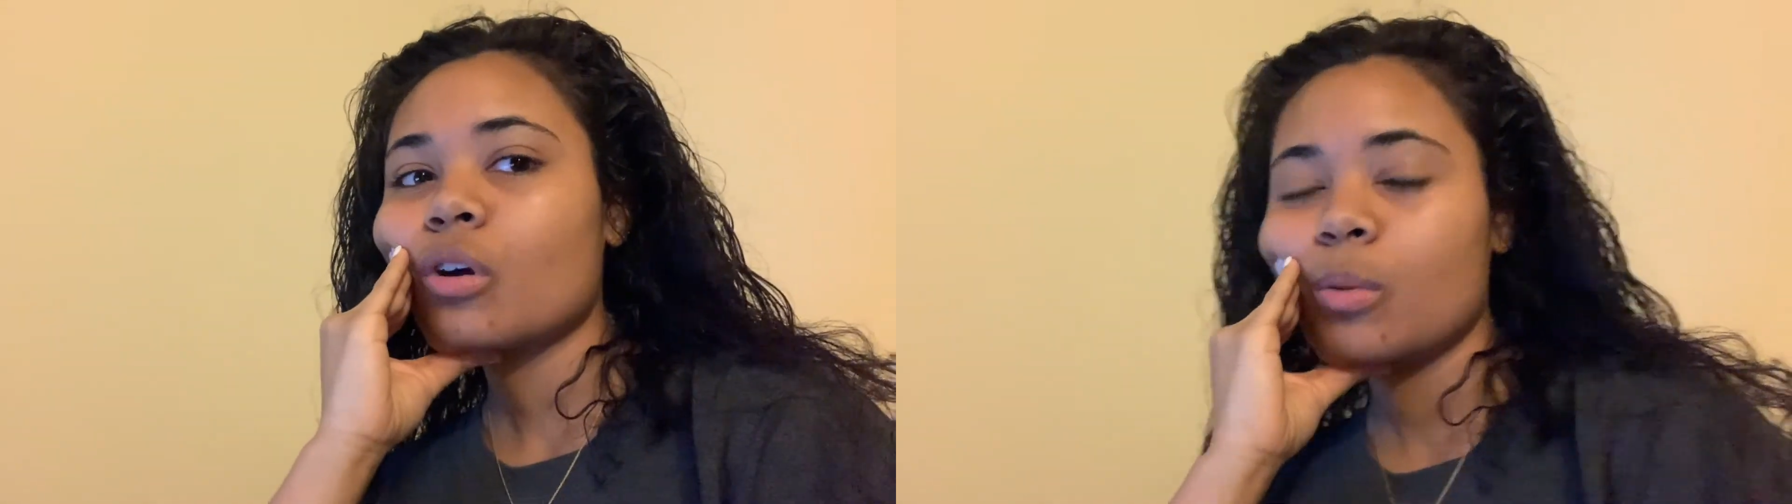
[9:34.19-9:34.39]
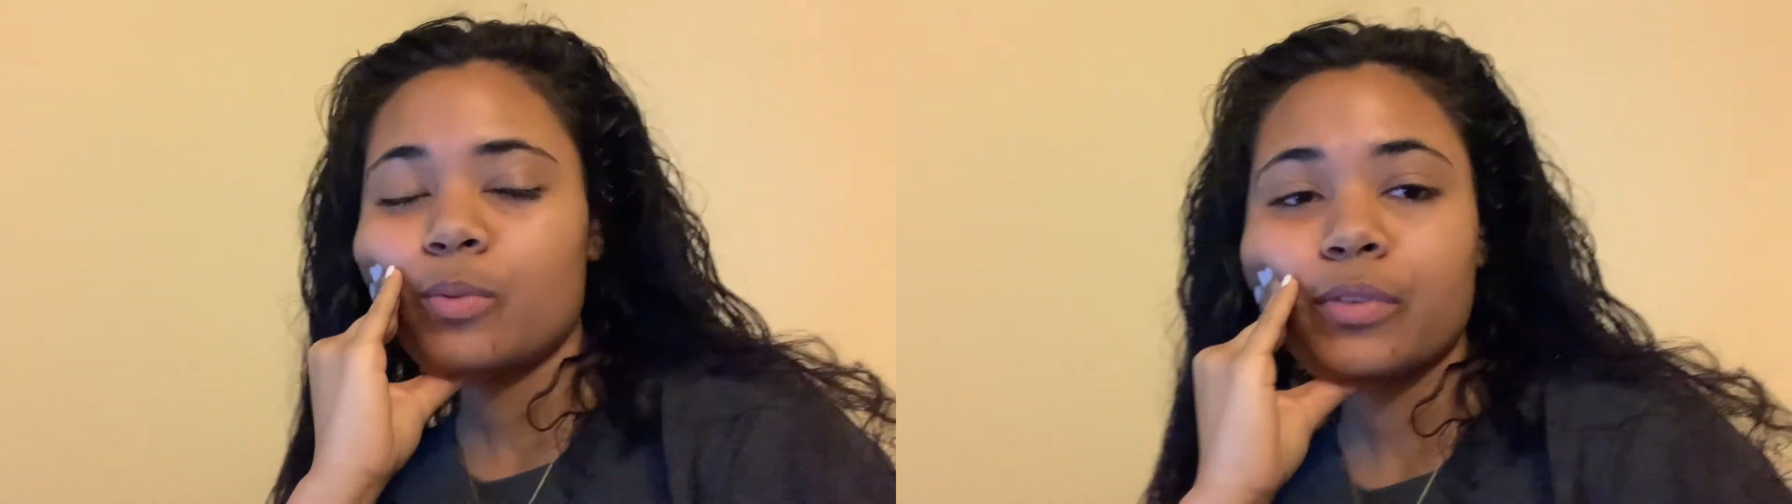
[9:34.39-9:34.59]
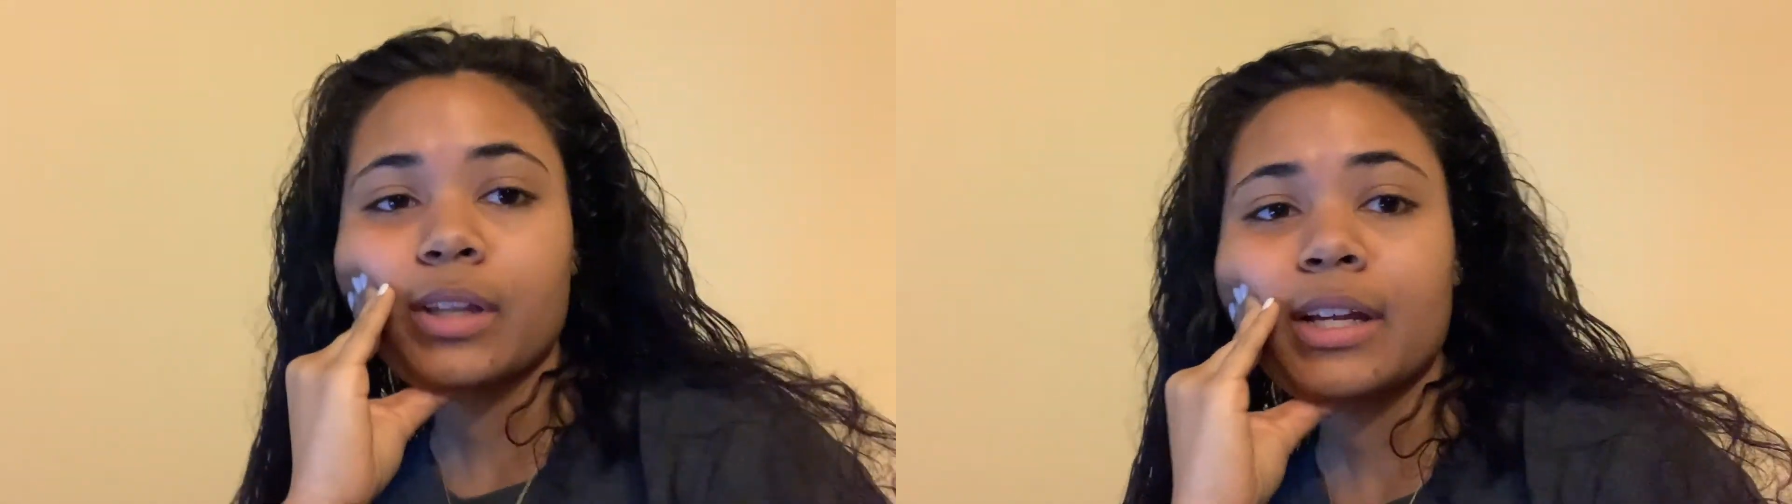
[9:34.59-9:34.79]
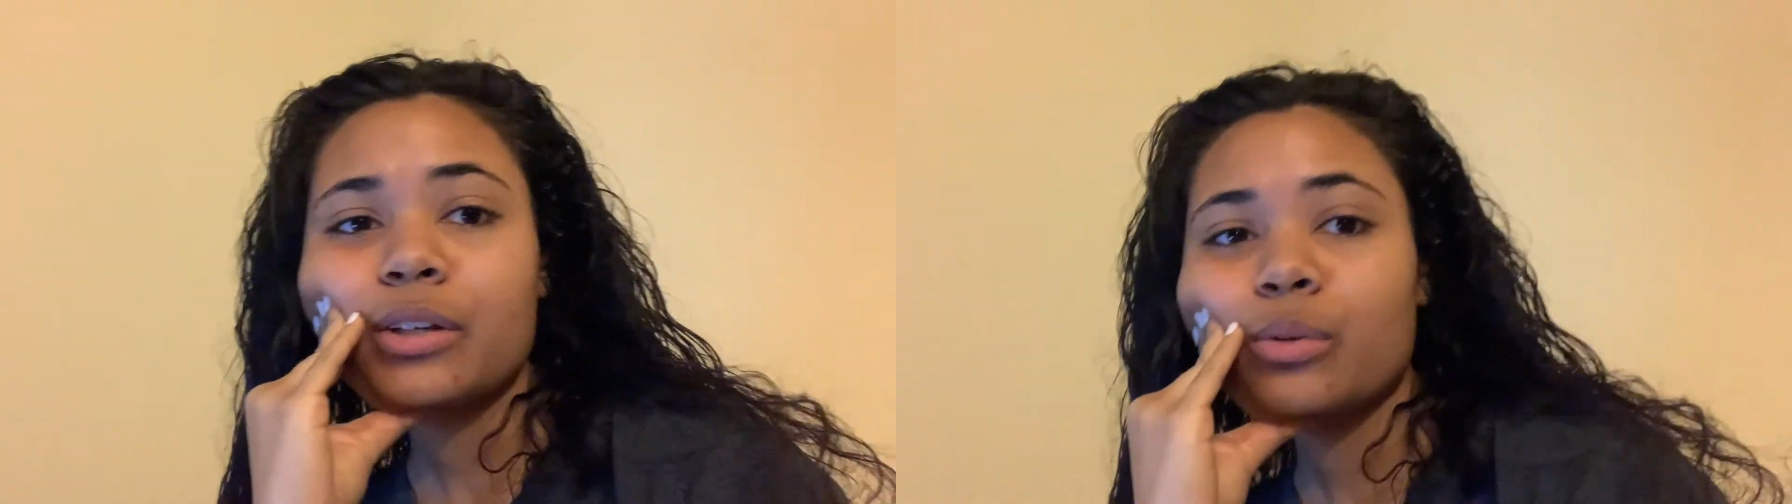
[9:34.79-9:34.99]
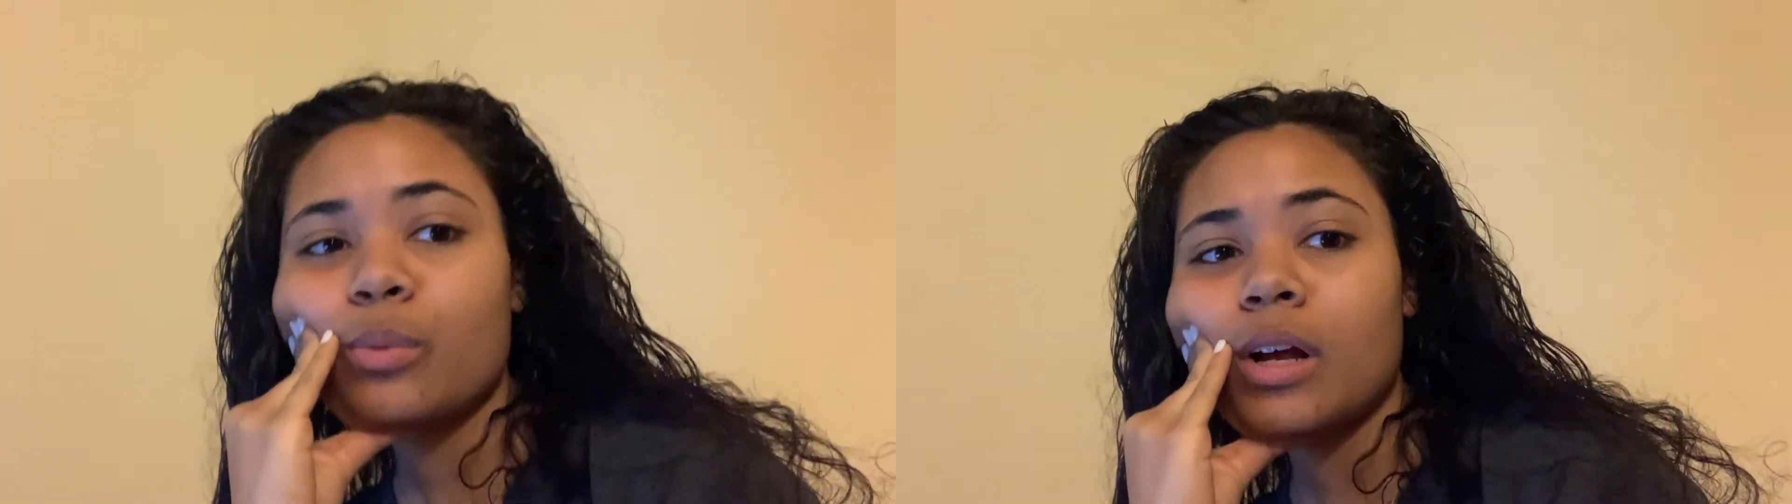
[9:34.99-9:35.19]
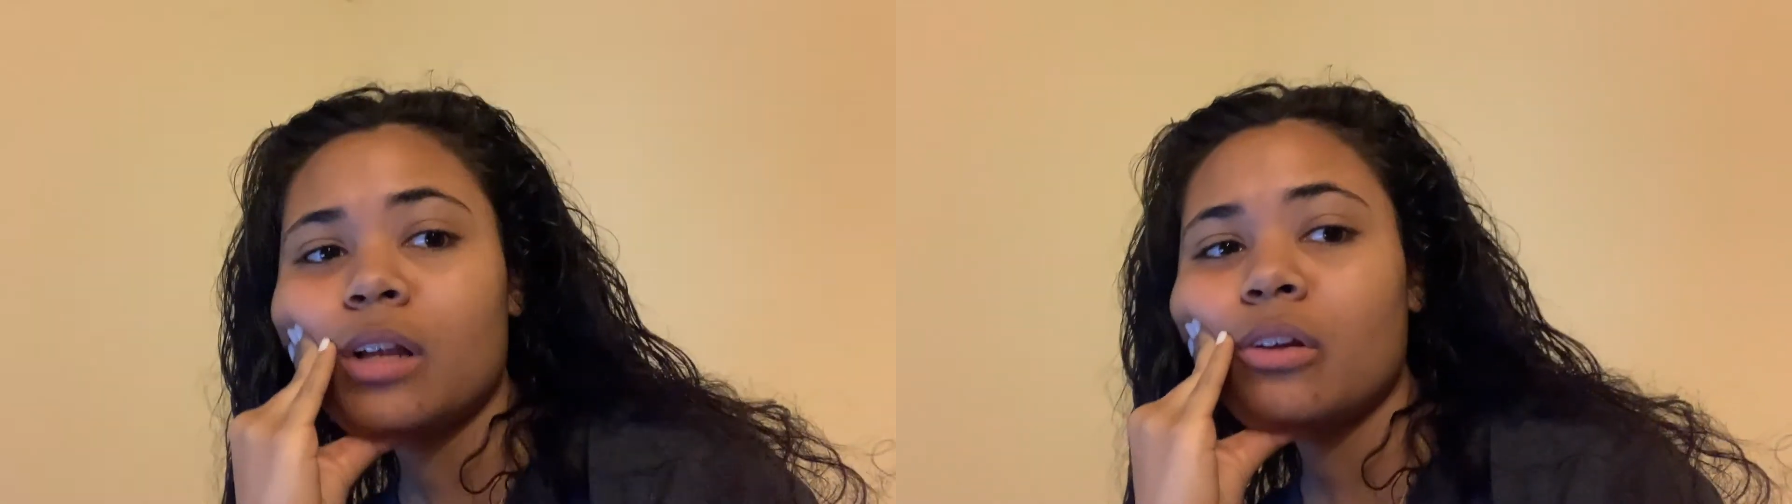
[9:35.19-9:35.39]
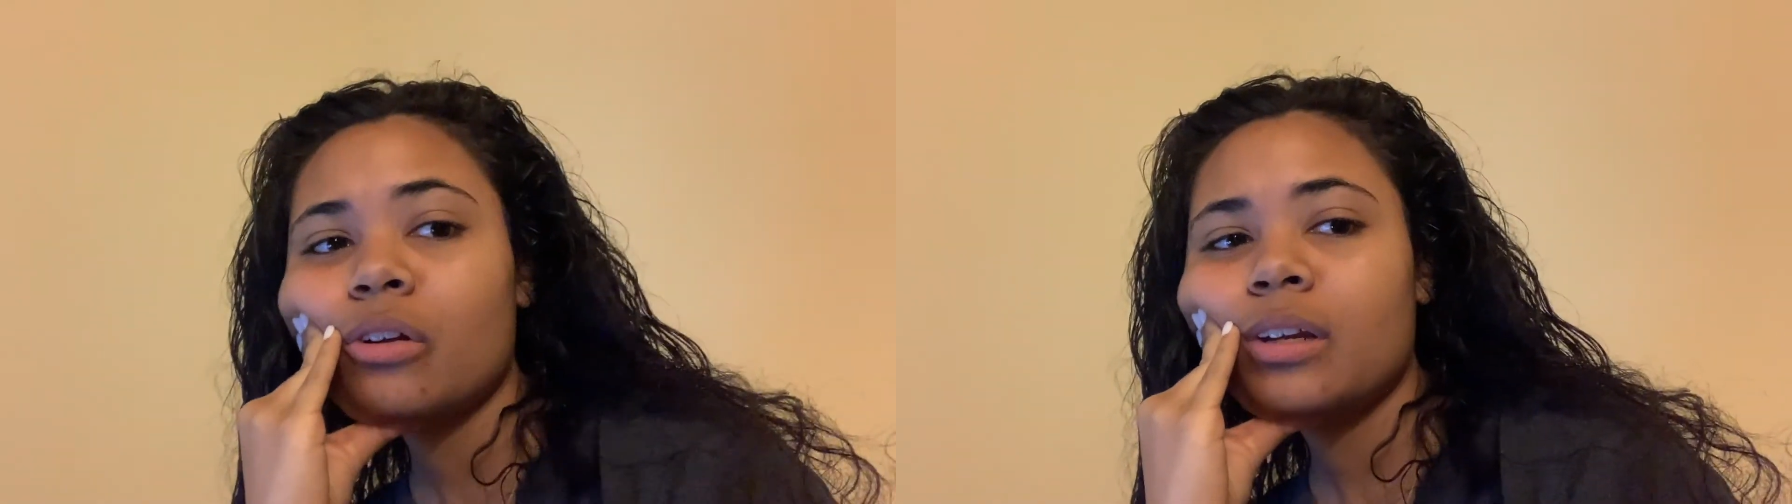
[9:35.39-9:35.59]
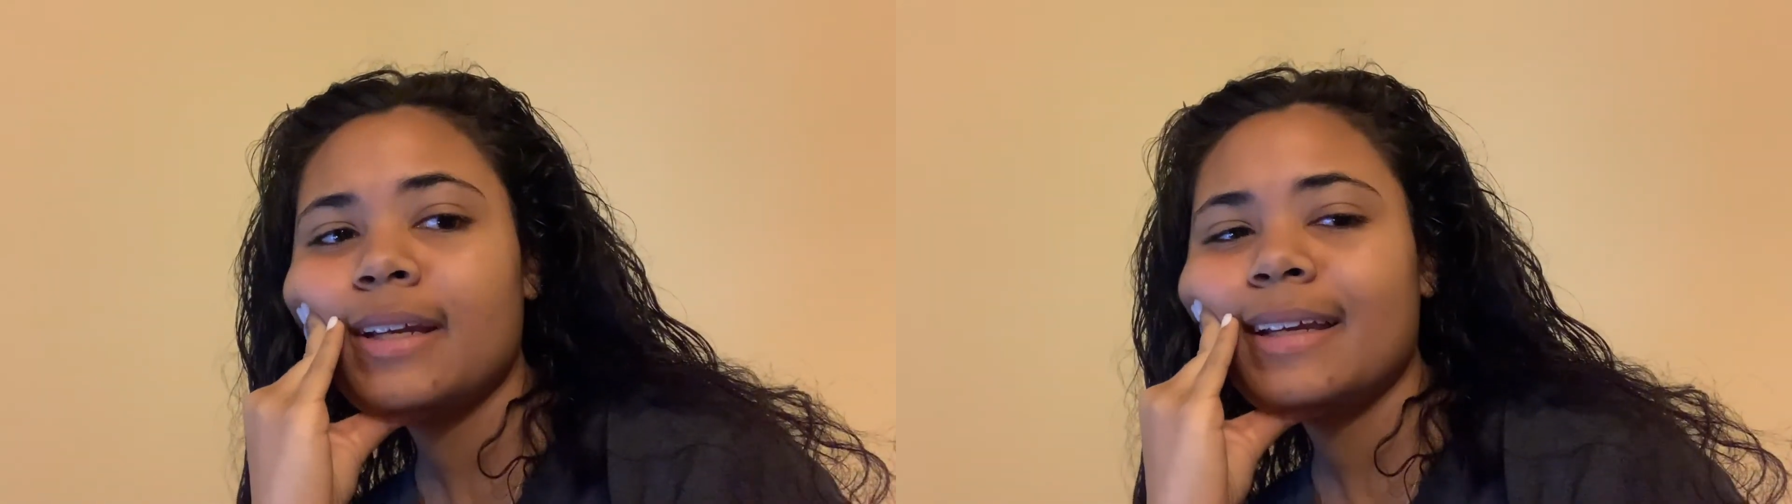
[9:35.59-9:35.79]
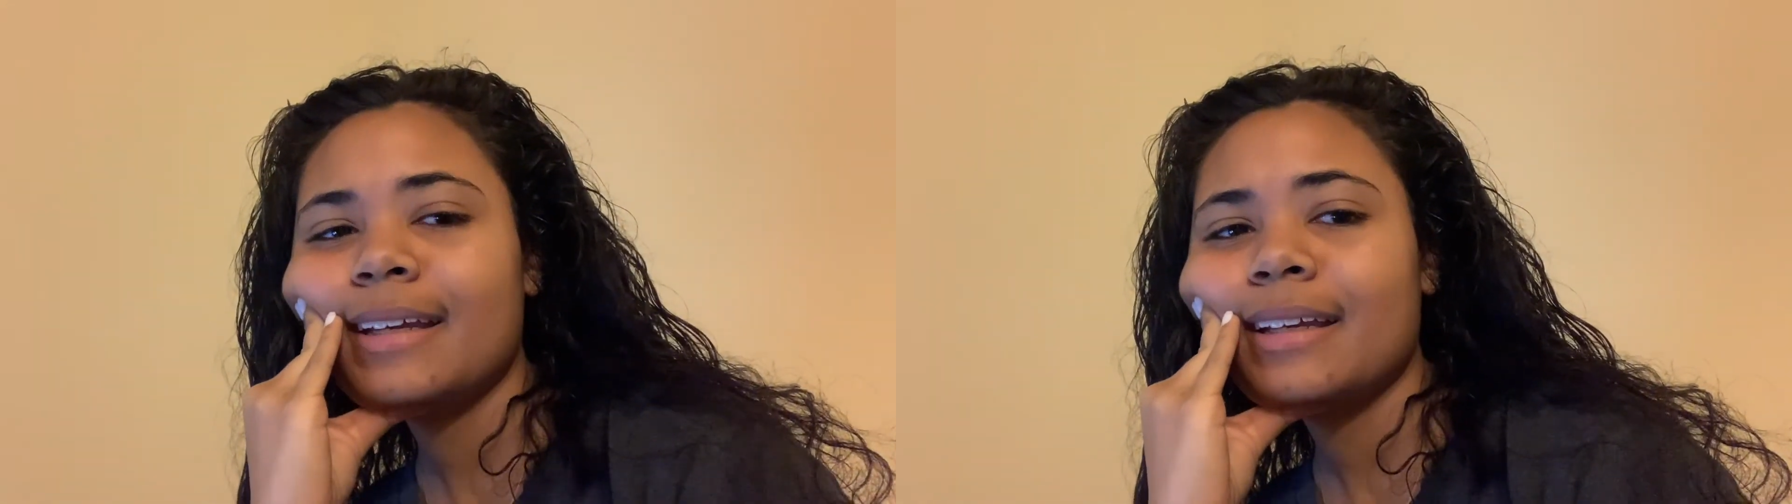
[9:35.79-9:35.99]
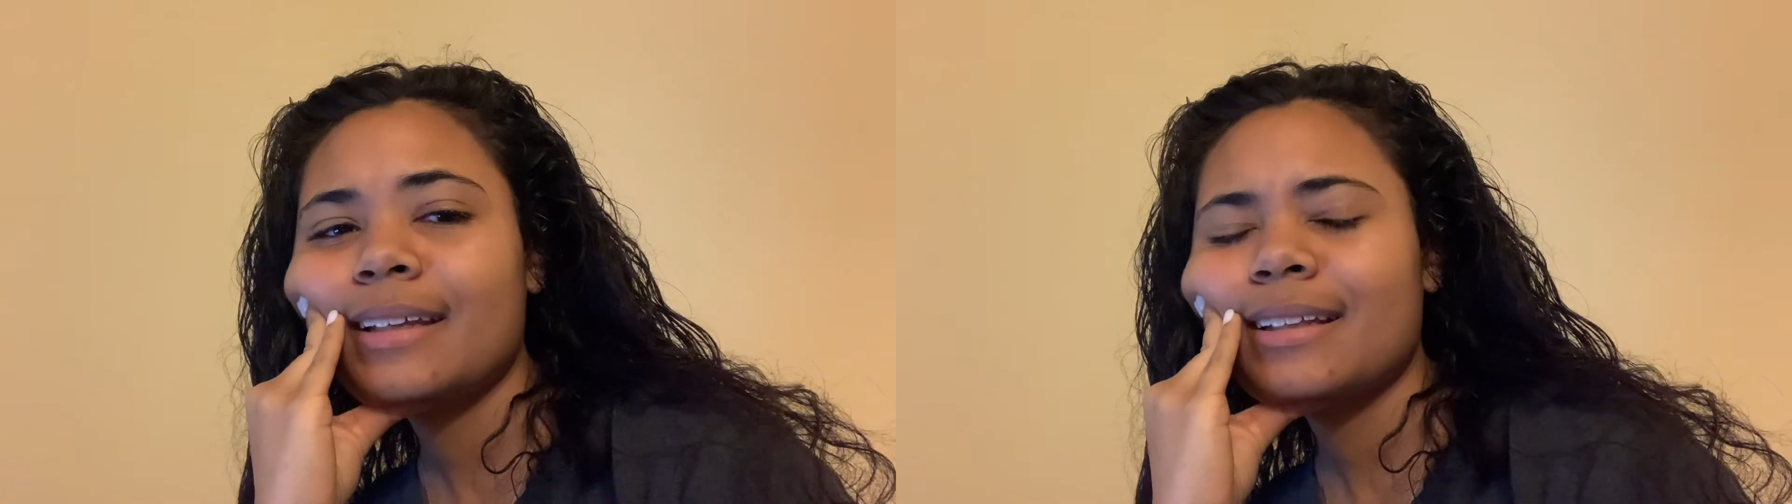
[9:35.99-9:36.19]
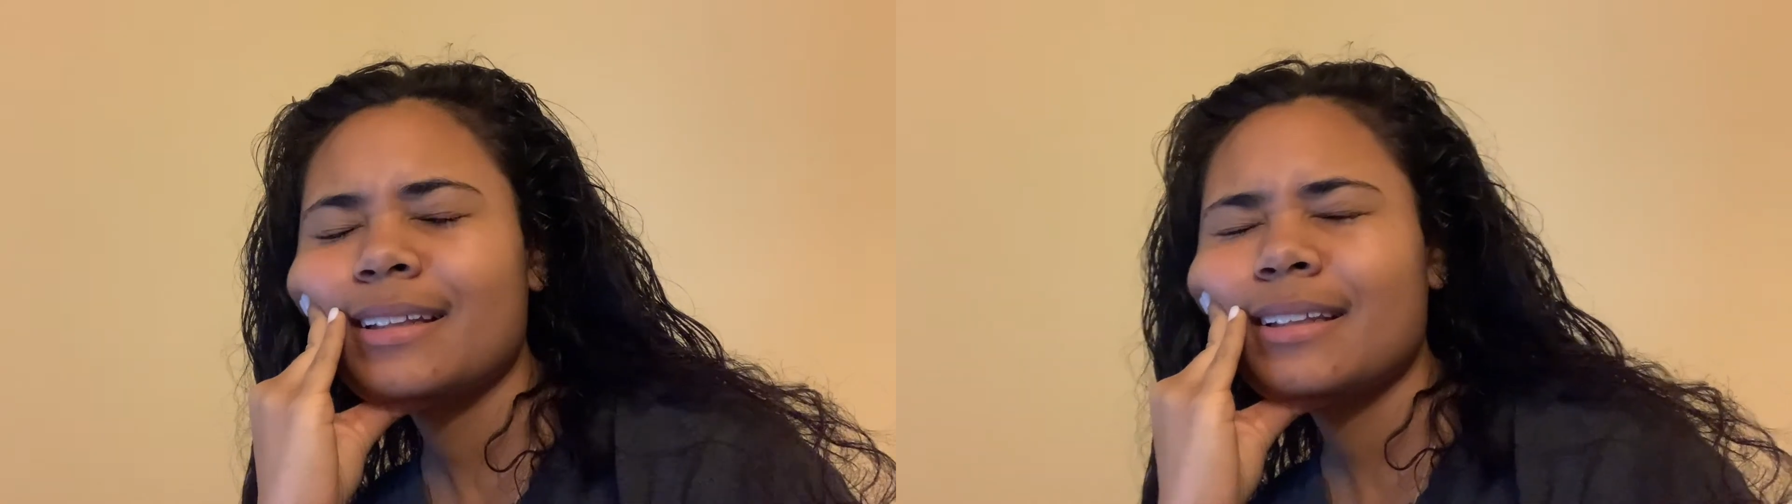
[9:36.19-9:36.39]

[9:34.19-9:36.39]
hopefully I do well on it.